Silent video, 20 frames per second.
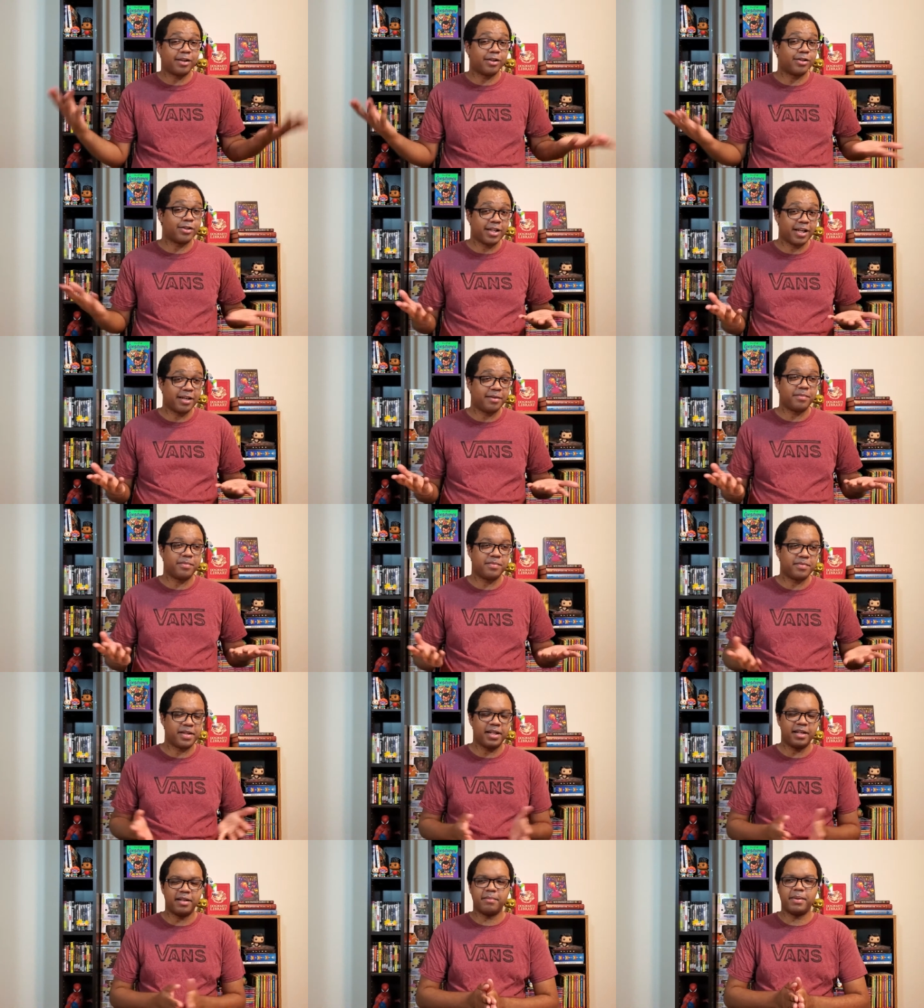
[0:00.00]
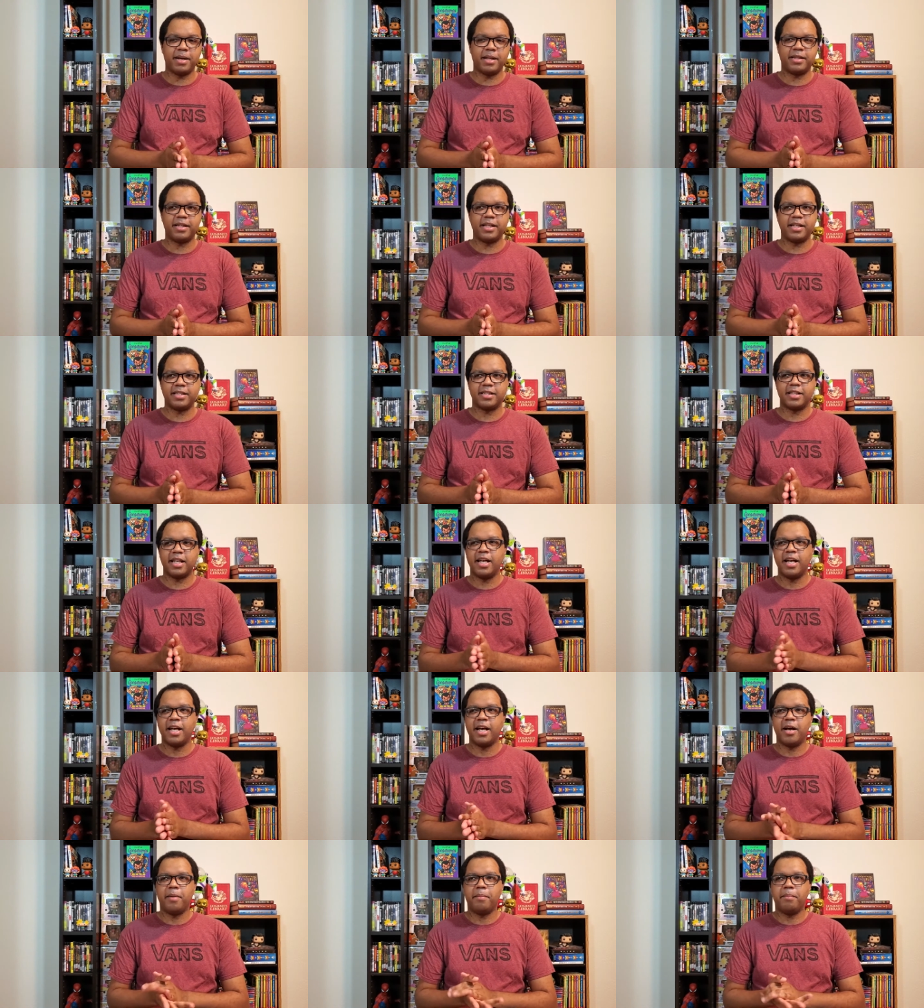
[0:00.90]
hard time thinking about this.
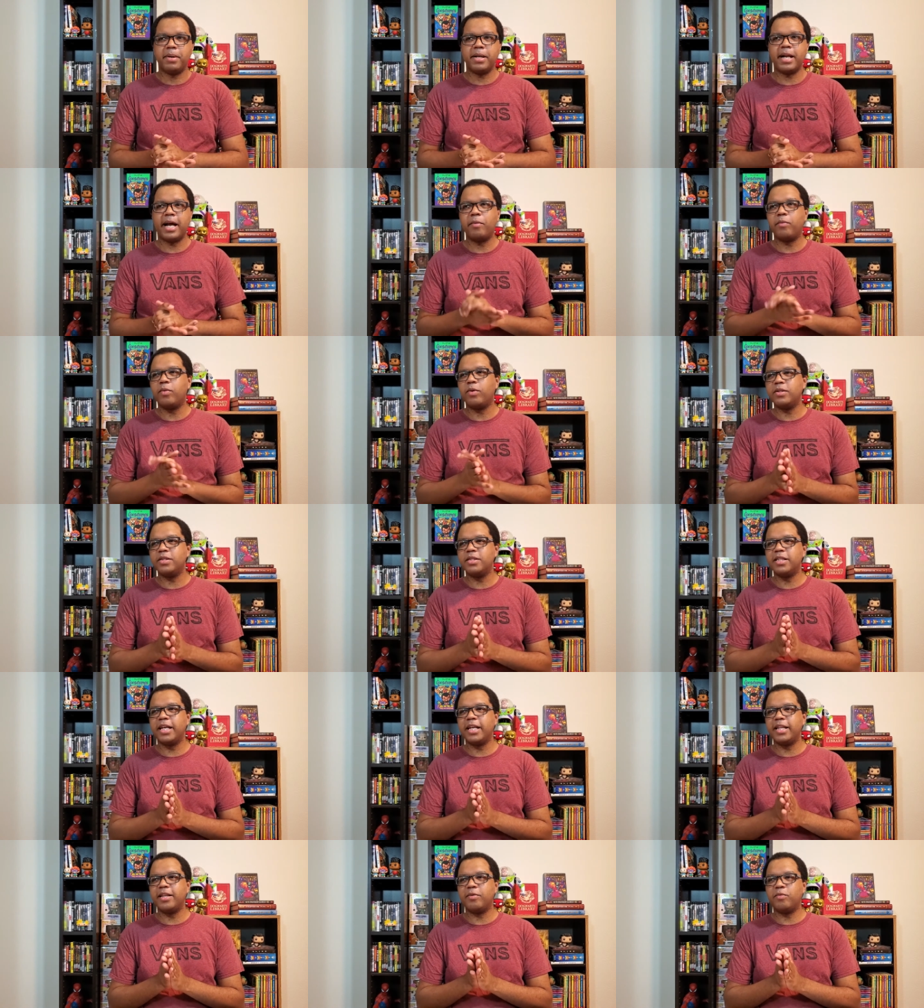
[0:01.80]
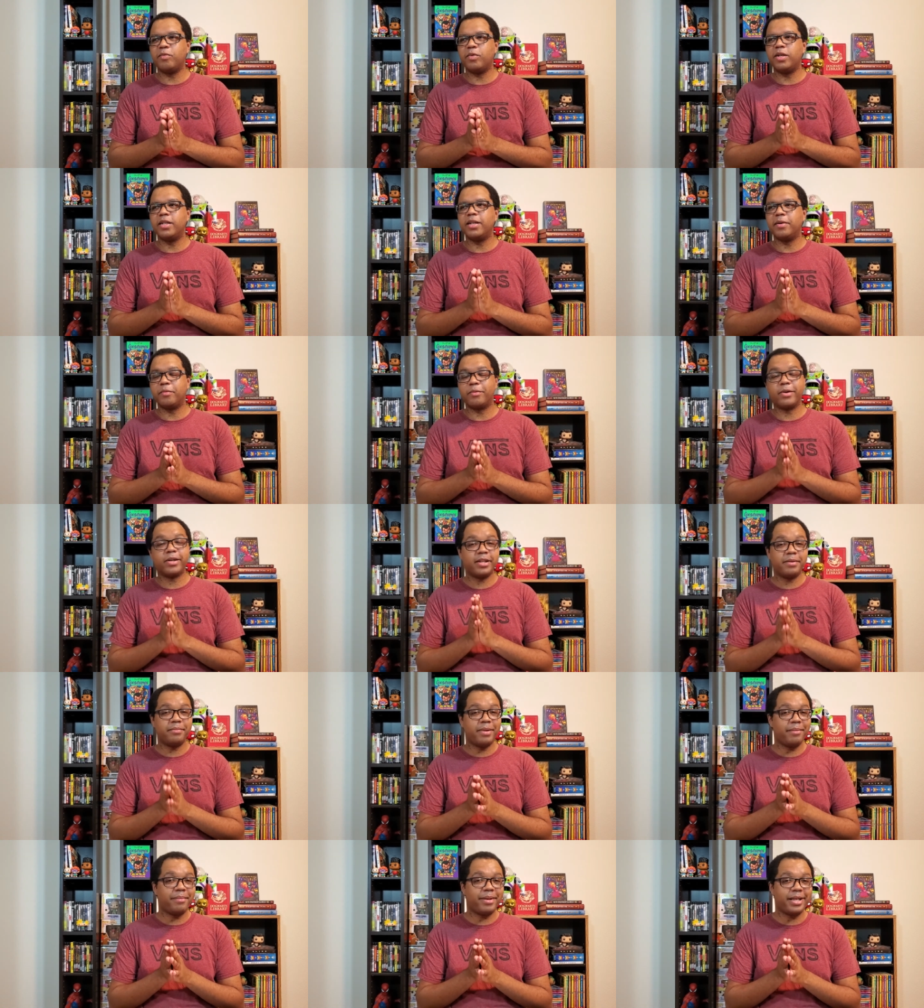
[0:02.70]
But I will say the one that
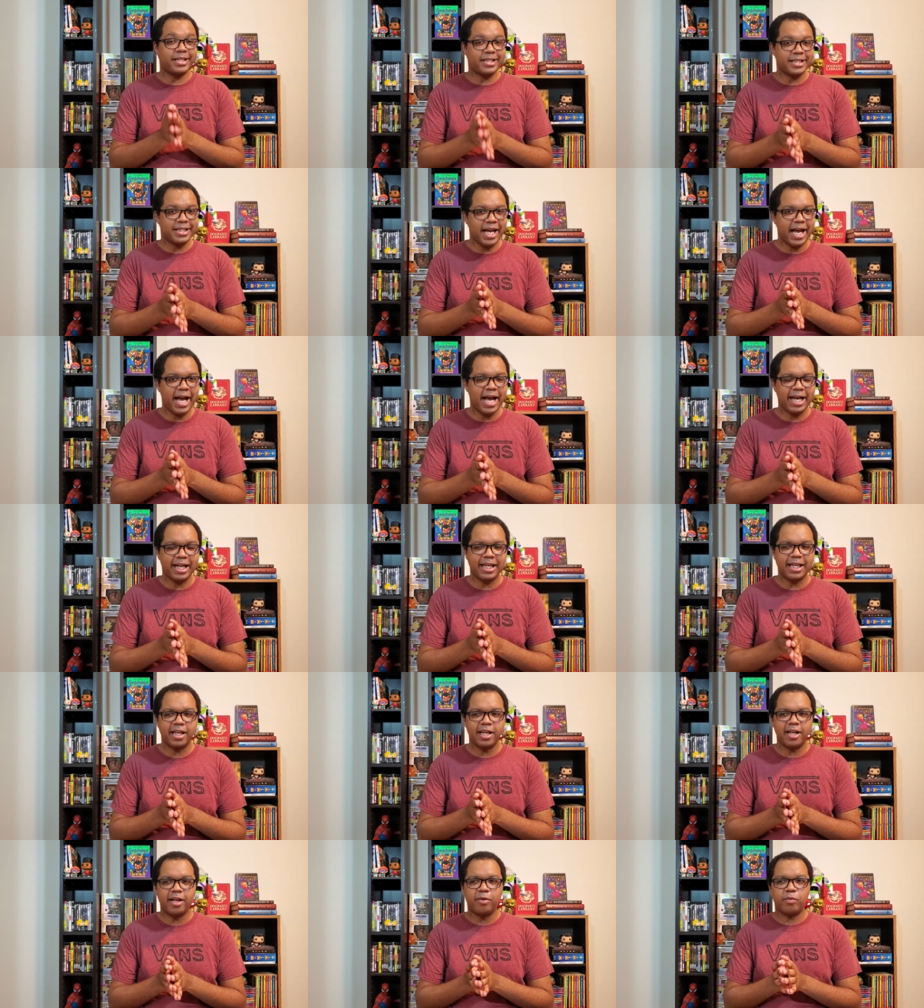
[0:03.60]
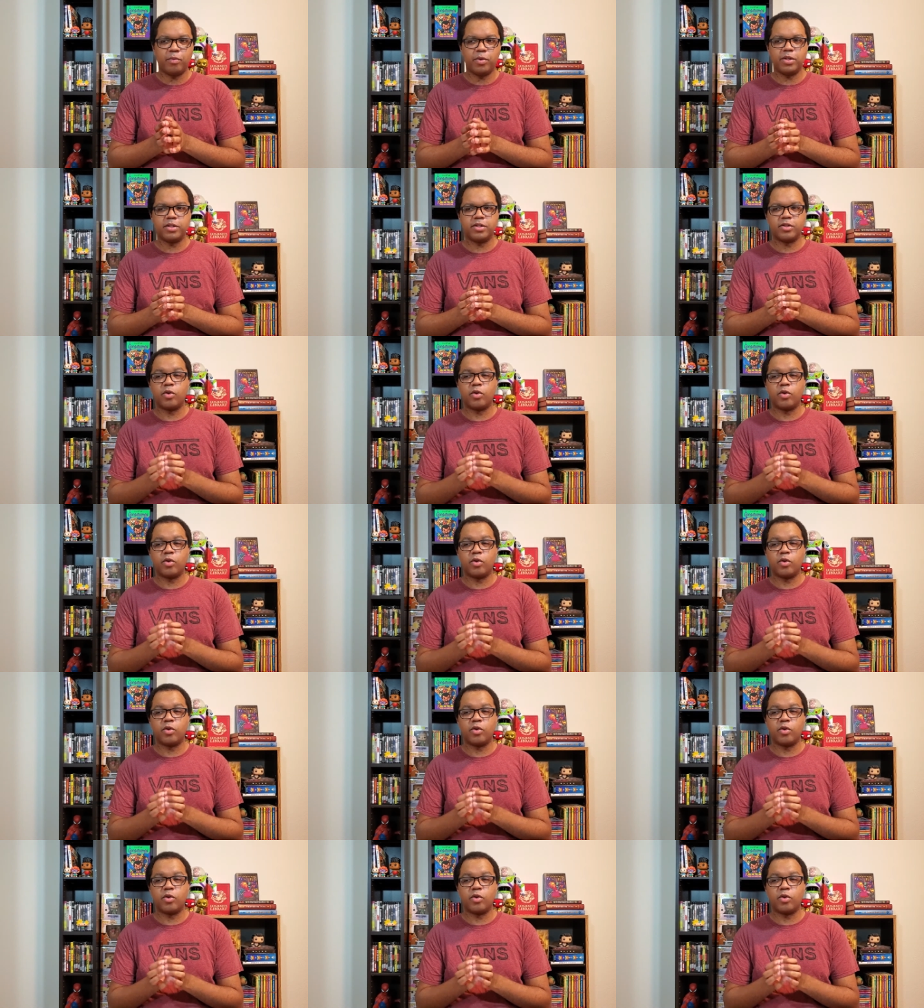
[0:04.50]
really made me sad was